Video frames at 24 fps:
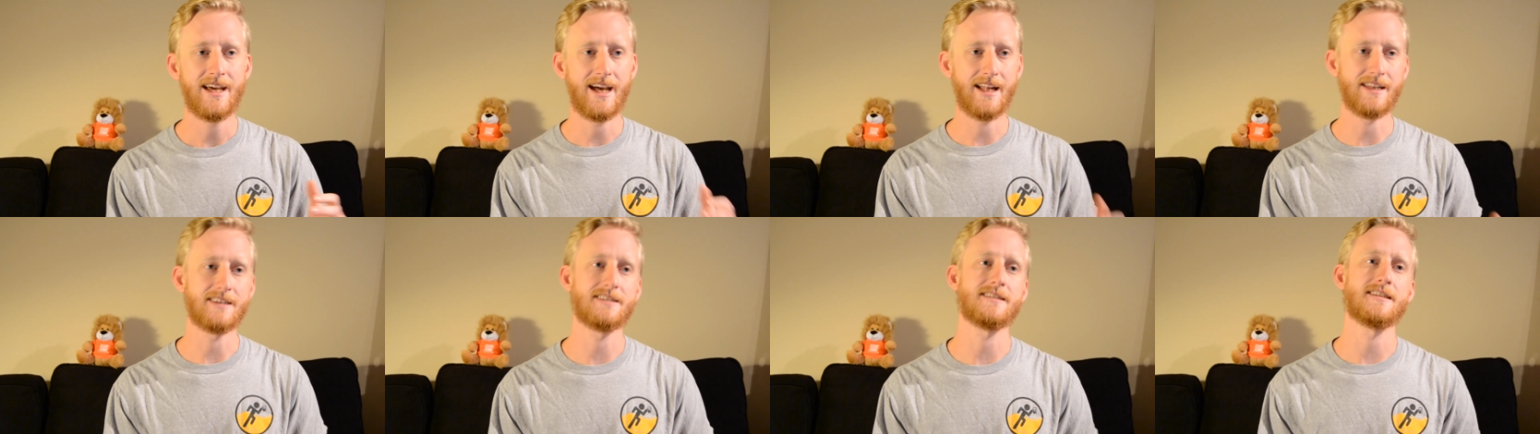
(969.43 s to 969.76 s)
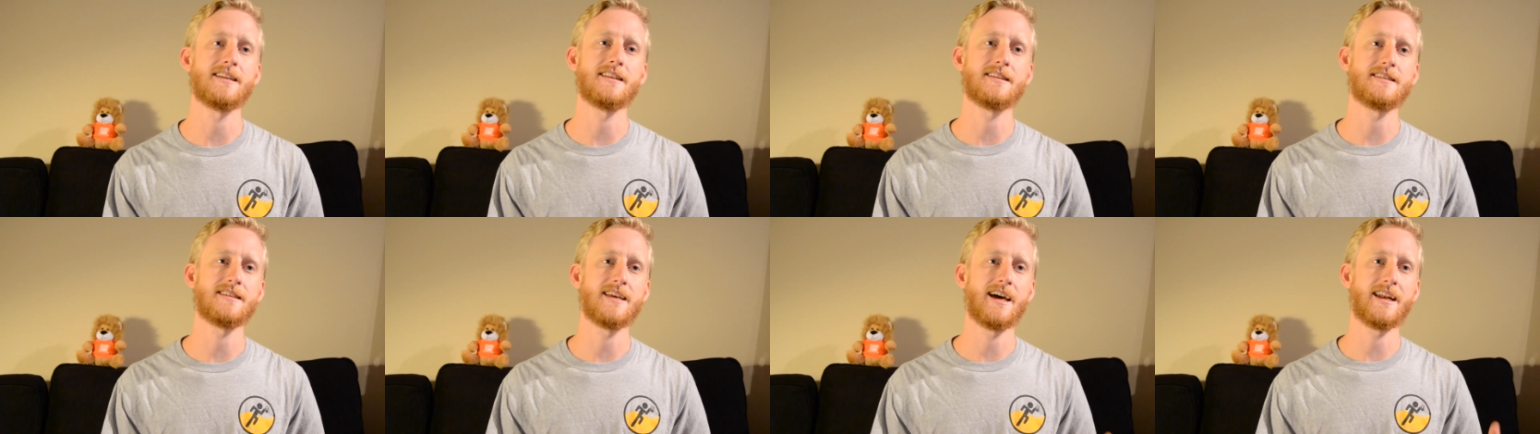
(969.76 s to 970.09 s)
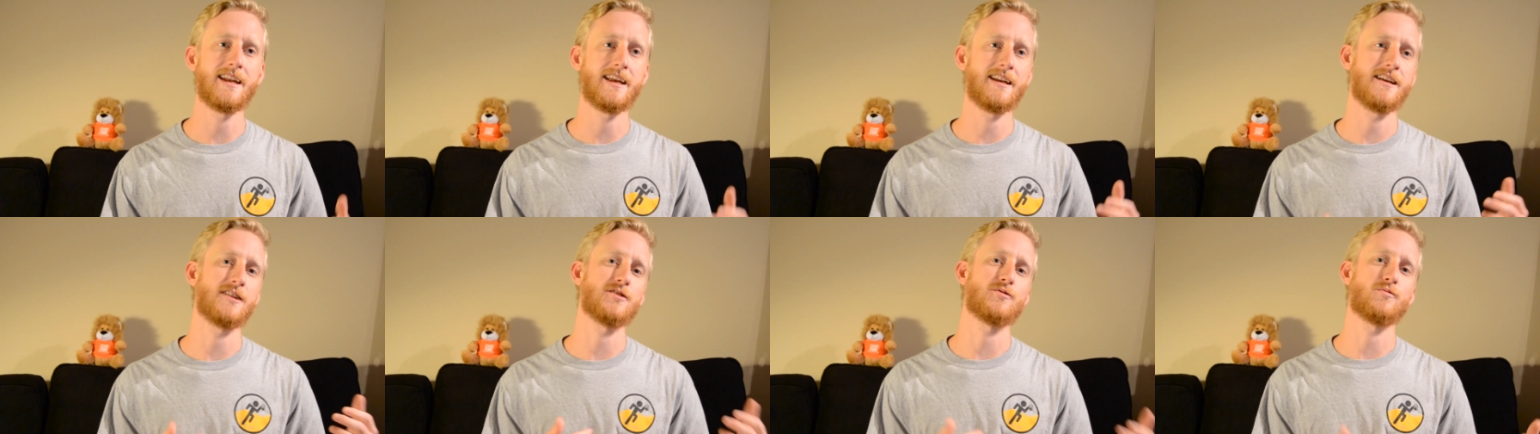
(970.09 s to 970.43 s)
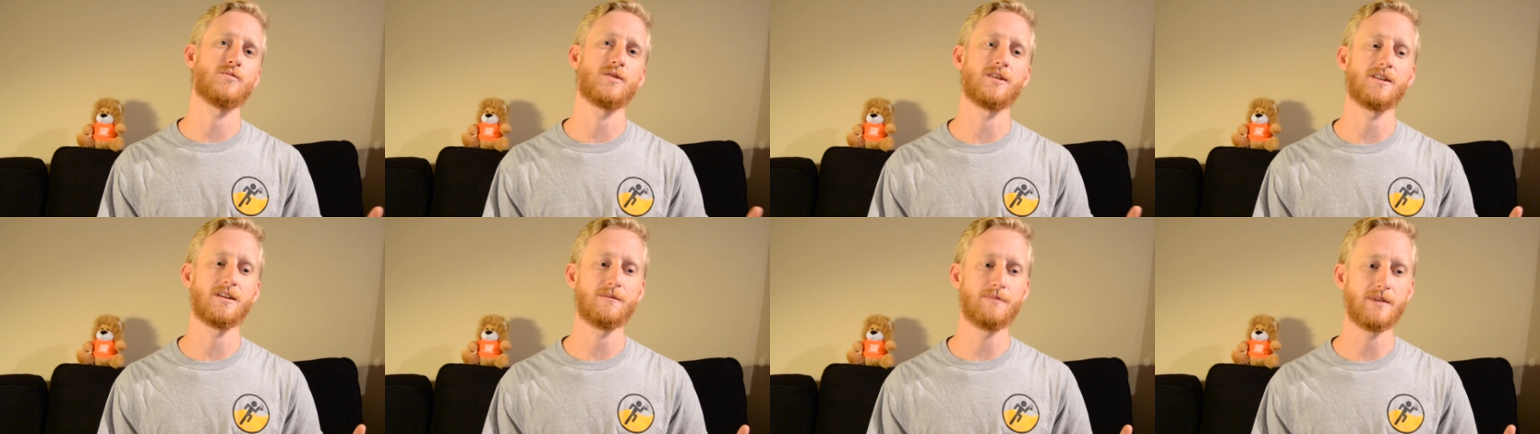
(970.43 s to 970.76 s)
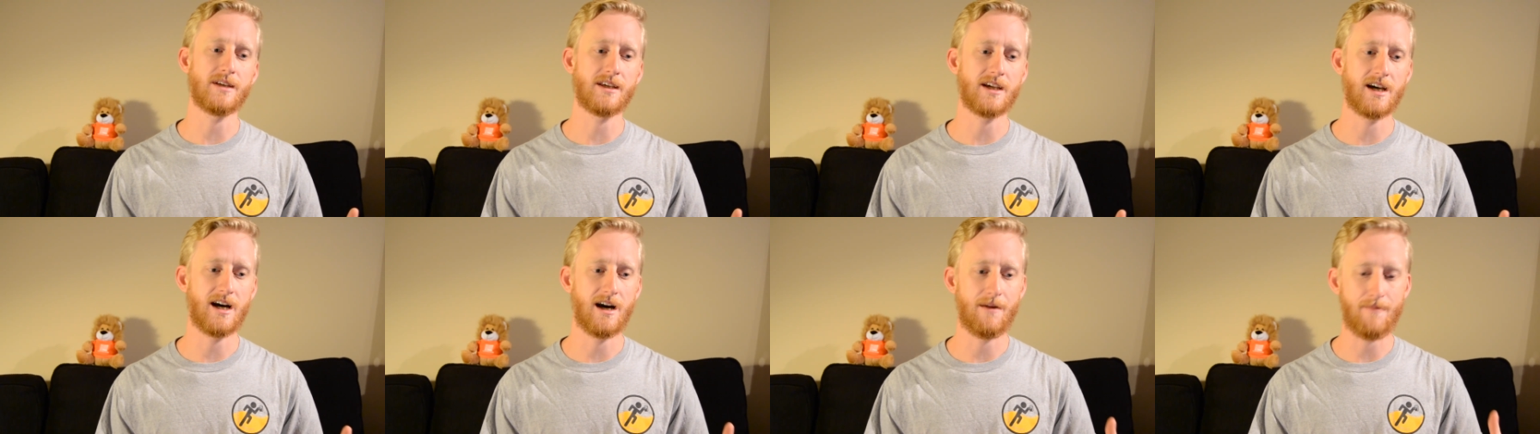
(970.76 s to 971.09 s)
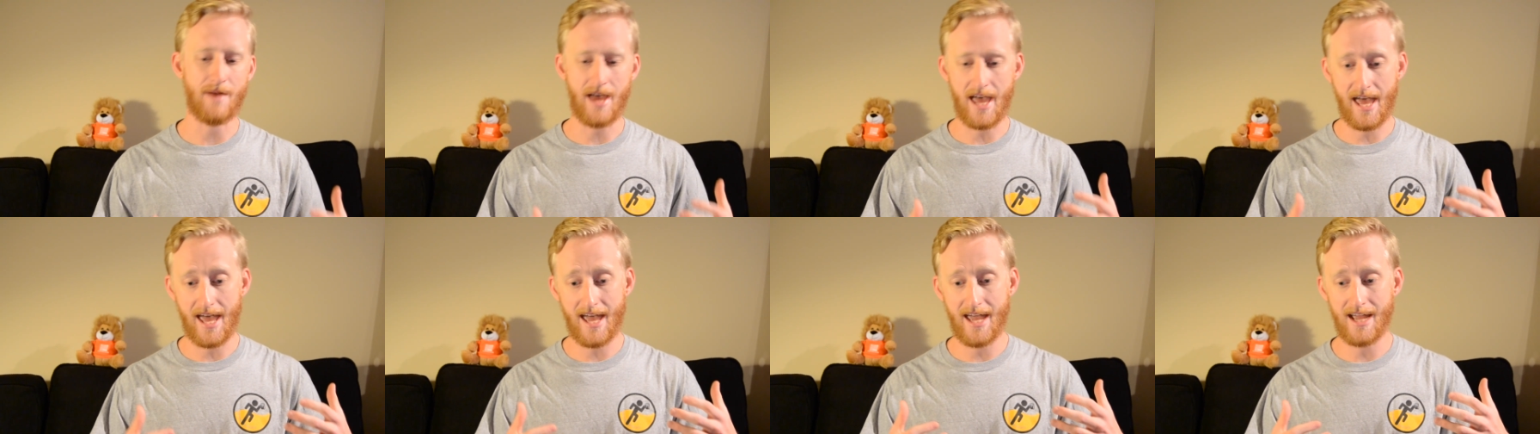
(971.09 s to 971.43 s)
And since then, it has really
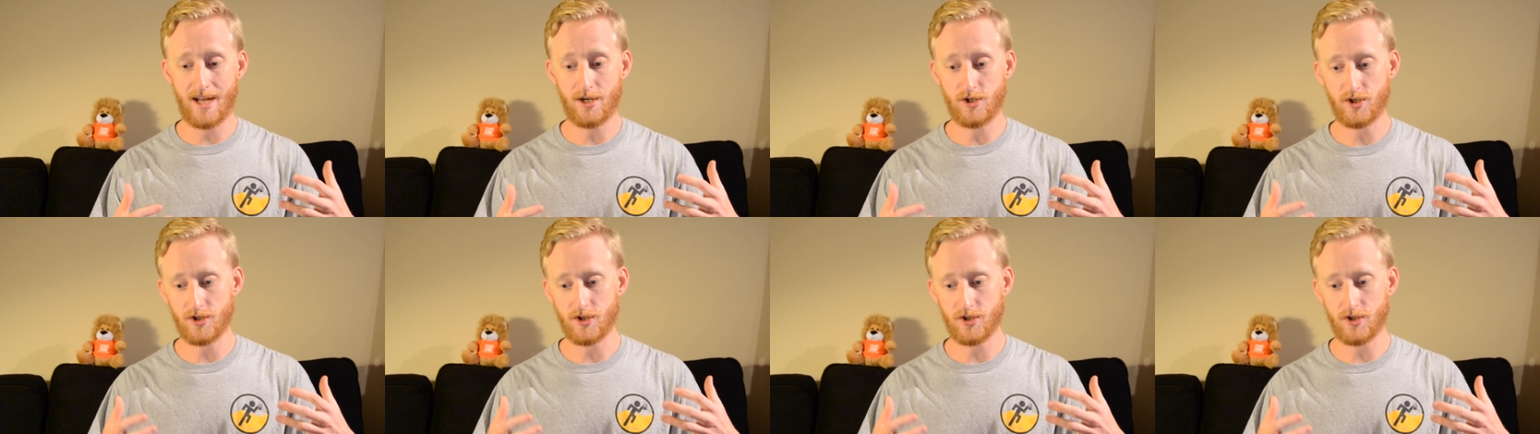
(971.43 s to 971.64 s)
become A,